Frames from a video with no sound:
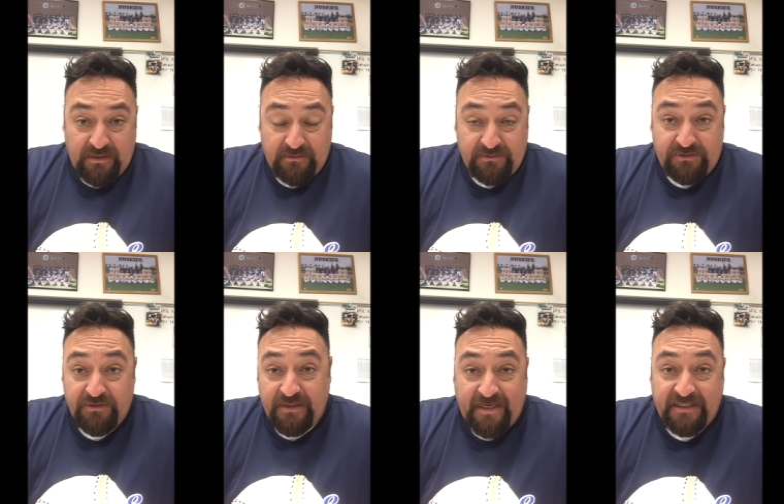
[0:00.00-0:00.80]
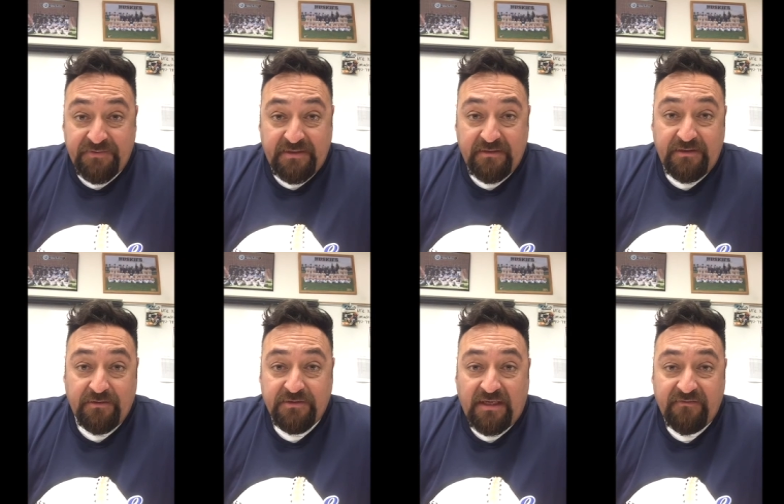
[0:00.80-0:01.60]
Student engagement,
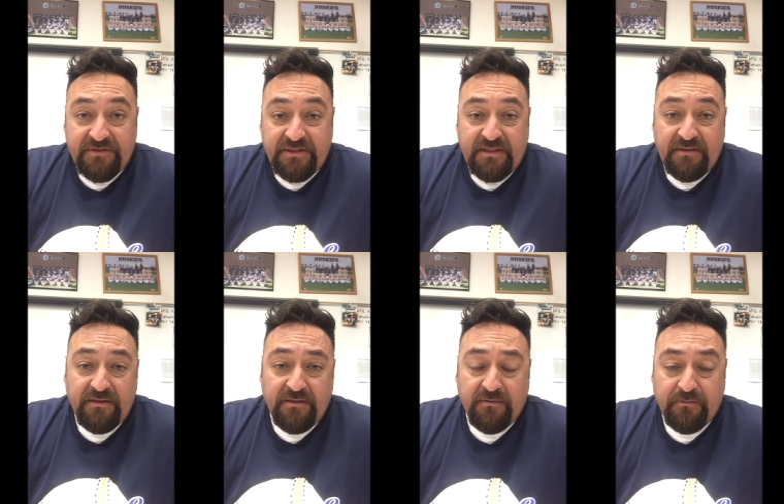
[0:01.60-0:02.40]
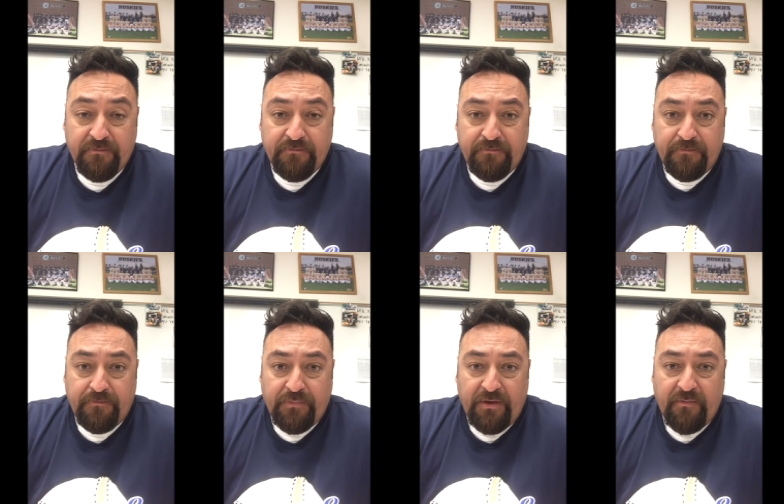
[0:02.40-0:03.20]
is obviously,
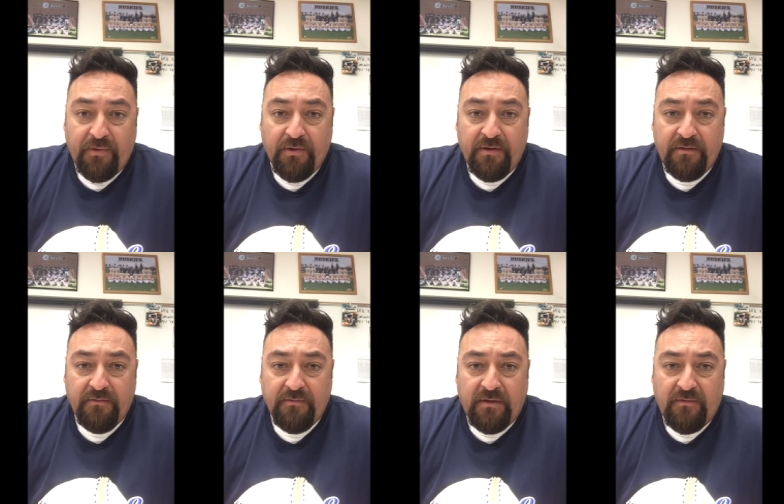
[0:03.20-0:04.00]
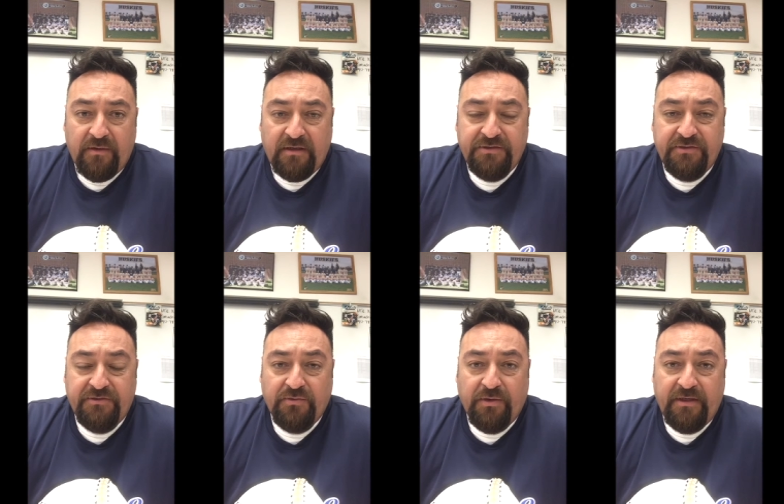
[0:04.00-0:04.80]
pretty important when our students
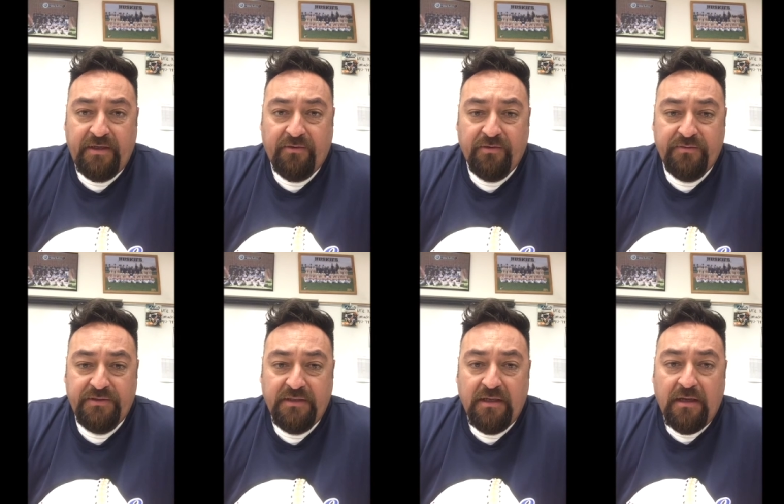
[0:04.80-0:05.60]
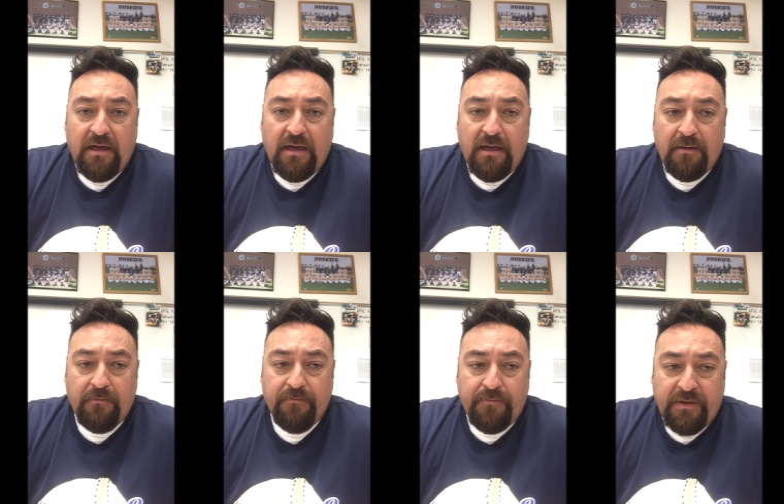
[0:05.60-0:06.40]
are working in groups.
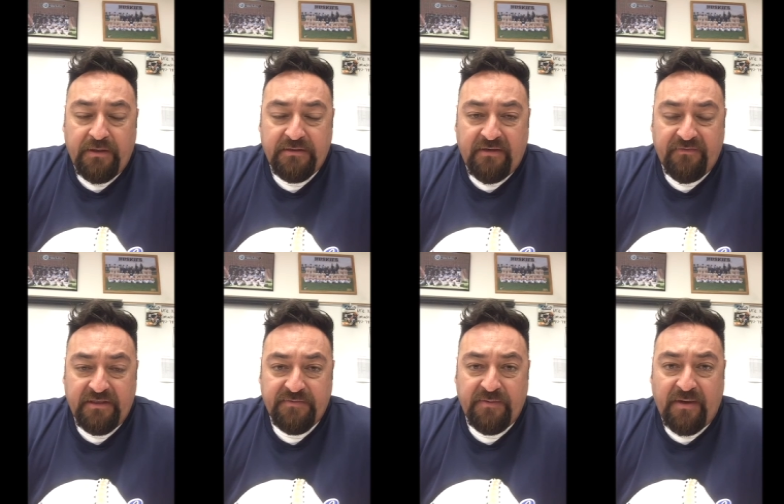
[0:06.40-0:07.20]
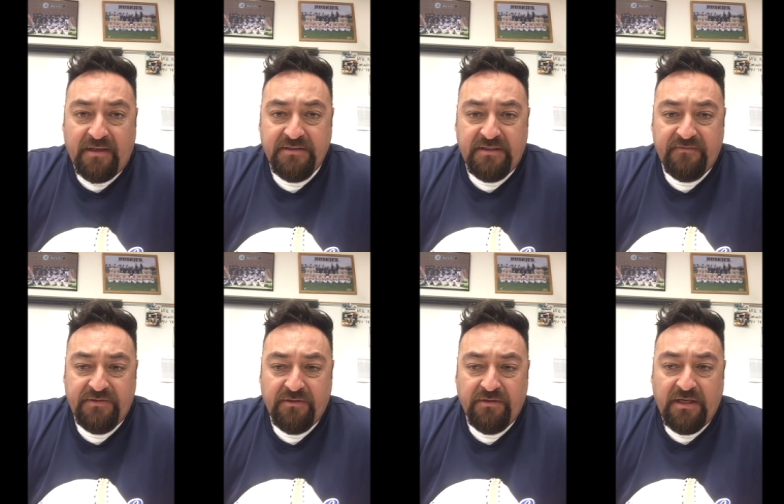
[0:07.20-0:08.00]
But everything's been positive,
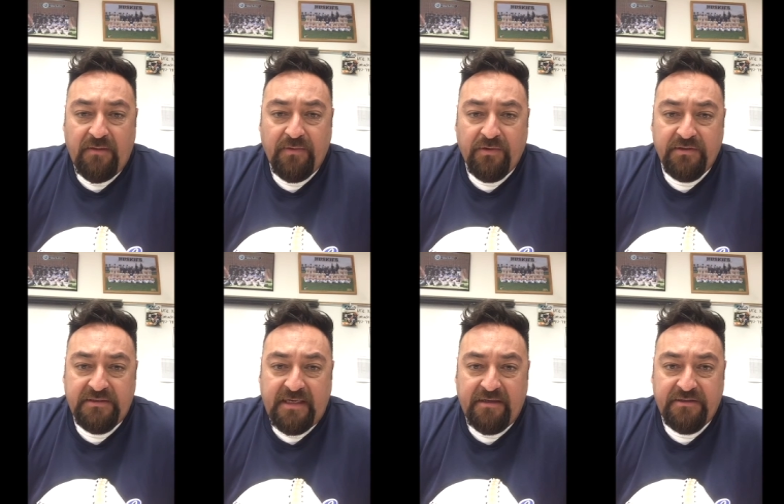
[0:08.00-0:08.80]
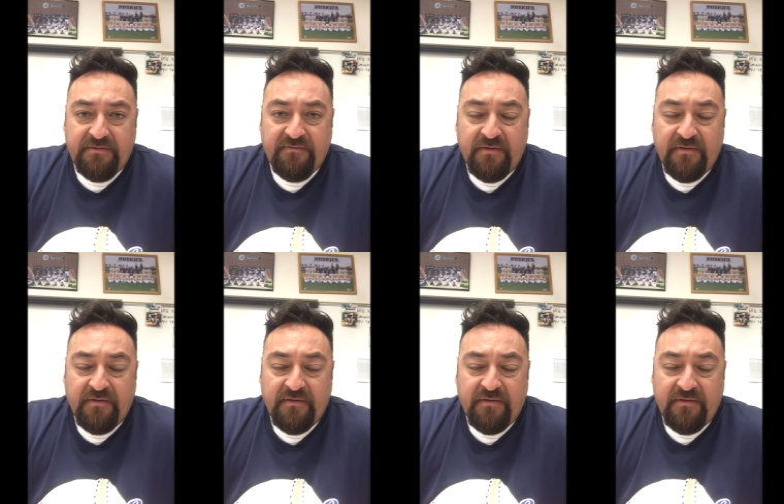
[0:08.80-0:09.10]
so the Common Core standards have